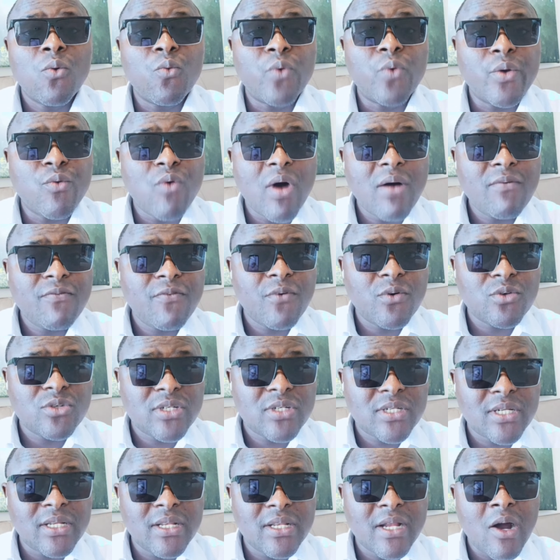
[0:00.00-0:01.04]
We want for
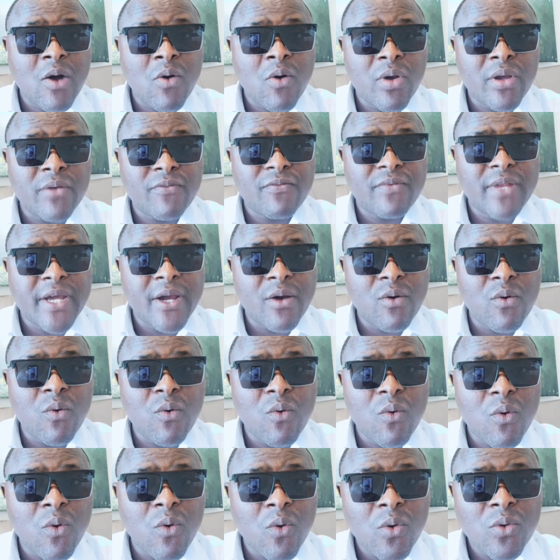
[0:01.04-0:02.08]
see now if they
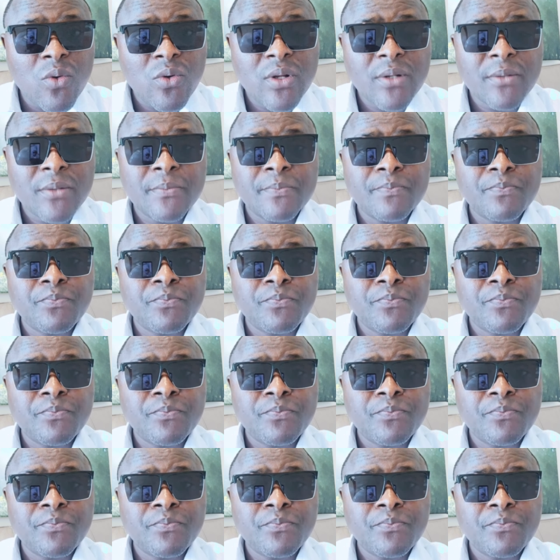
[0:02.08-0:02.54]
go old,